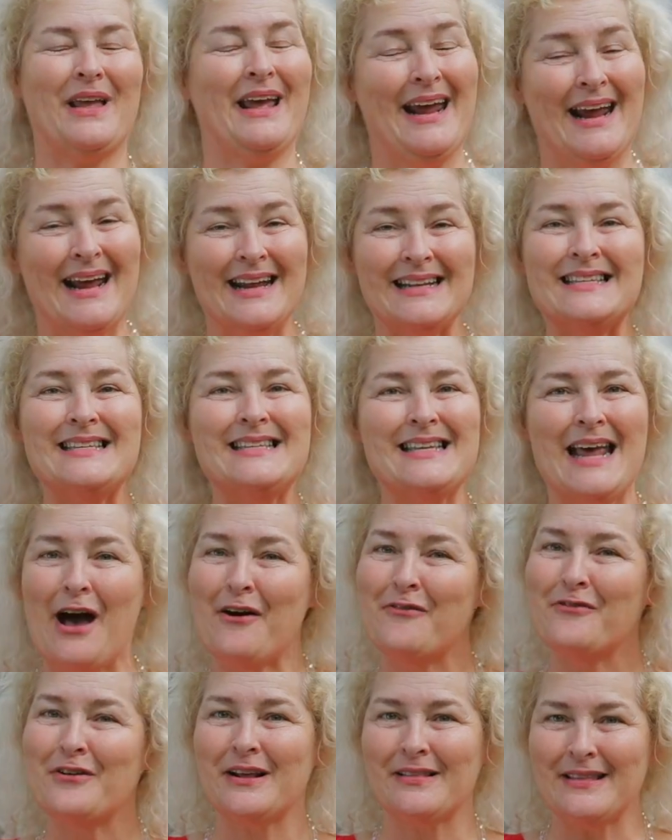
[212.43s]
It's
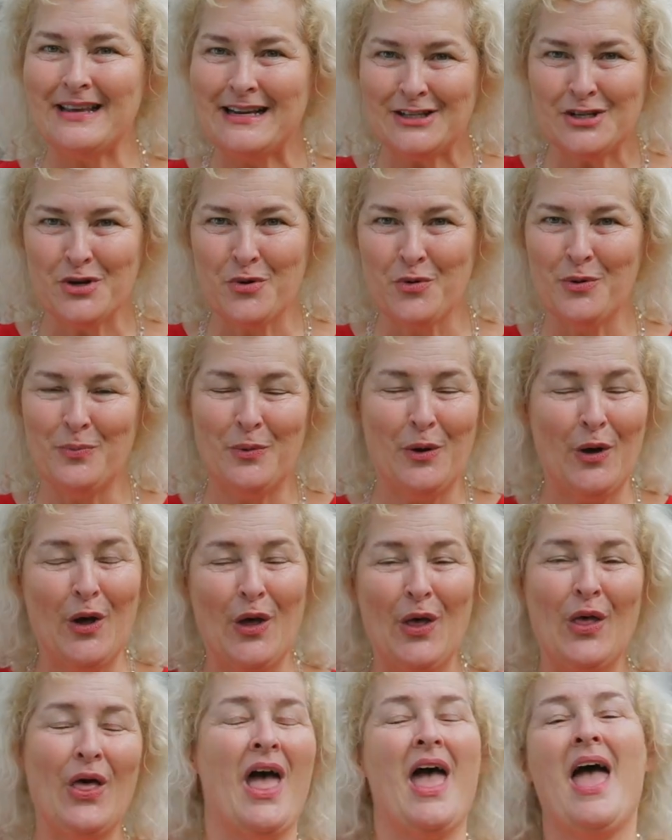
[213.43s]
definitely doable,
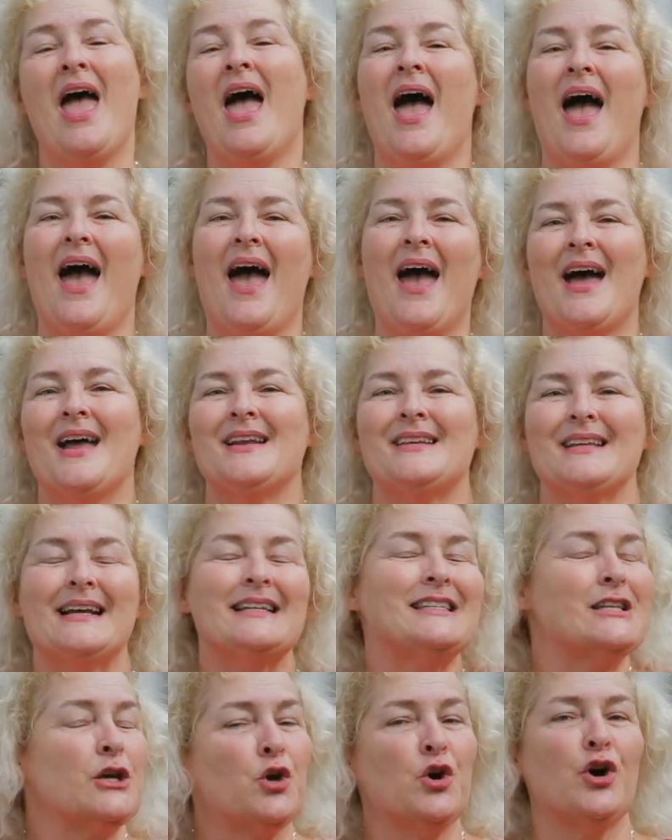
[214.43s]
and
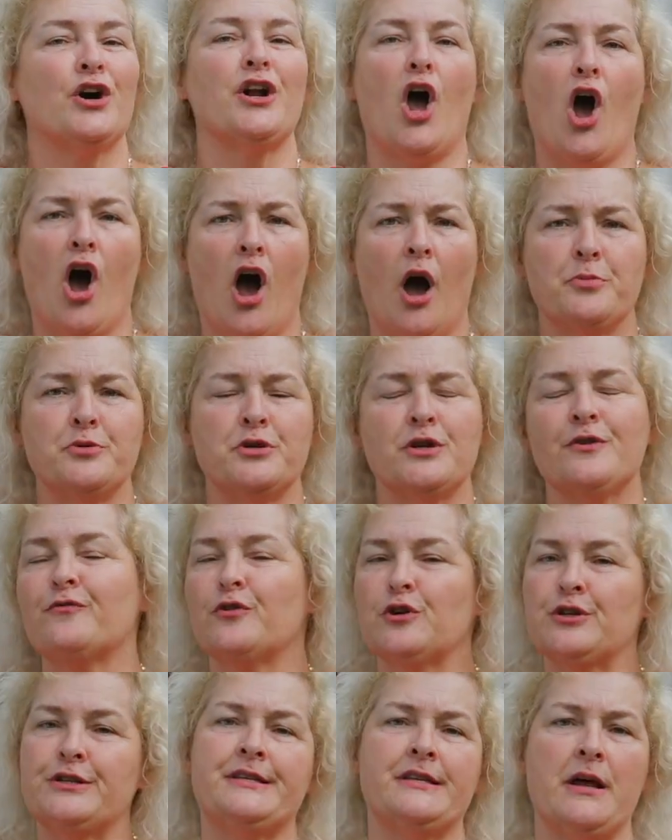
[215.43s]
it's a good option
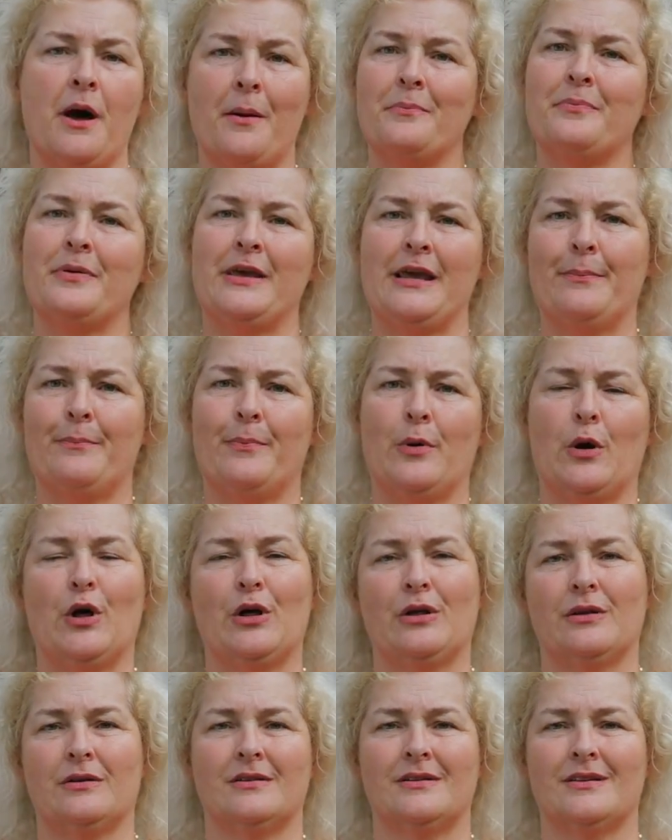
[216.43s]
for some
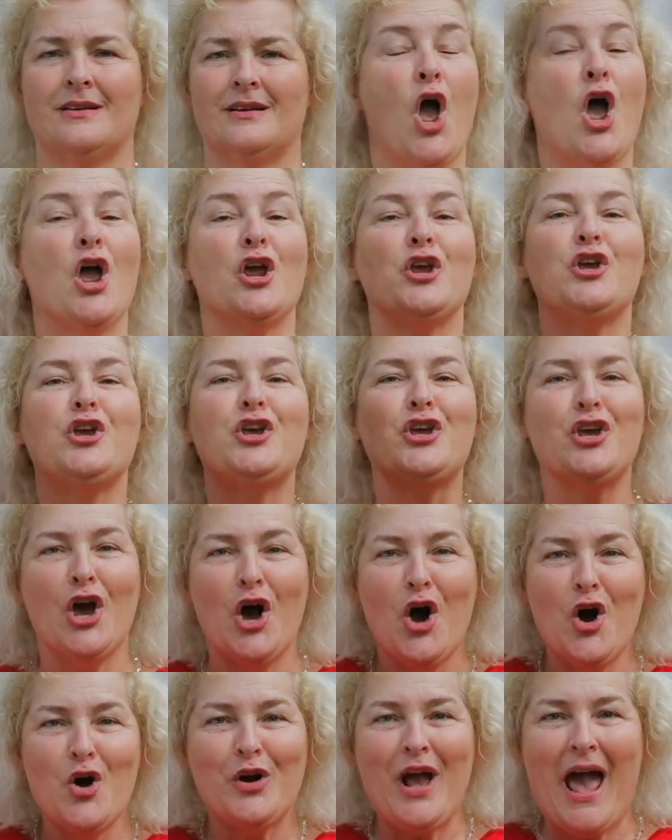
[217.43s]
people.
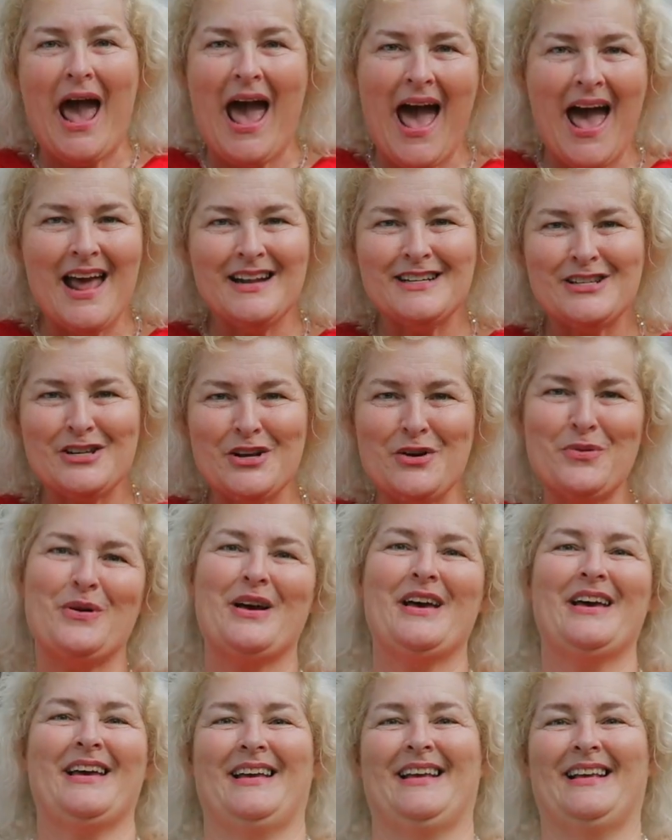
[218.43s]
You can do
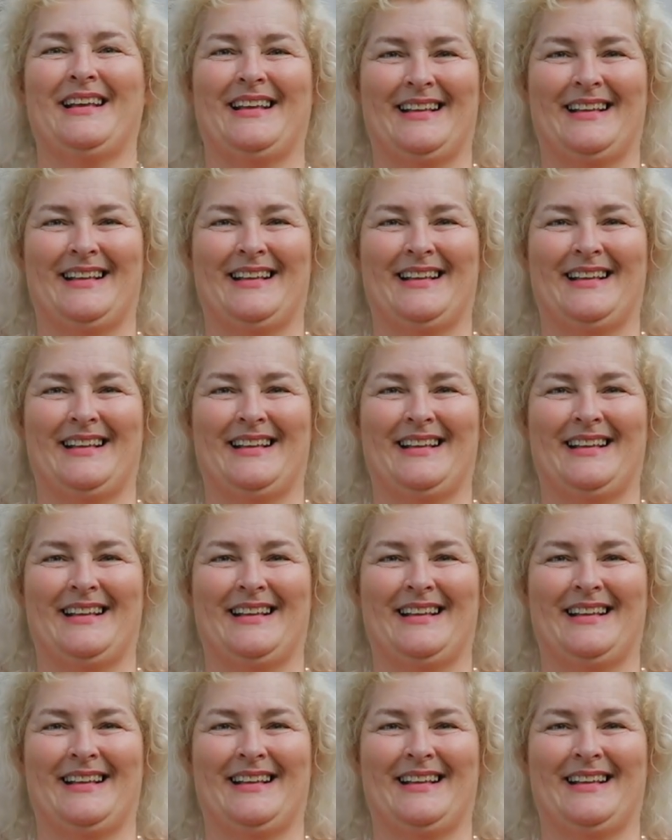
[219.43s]
it.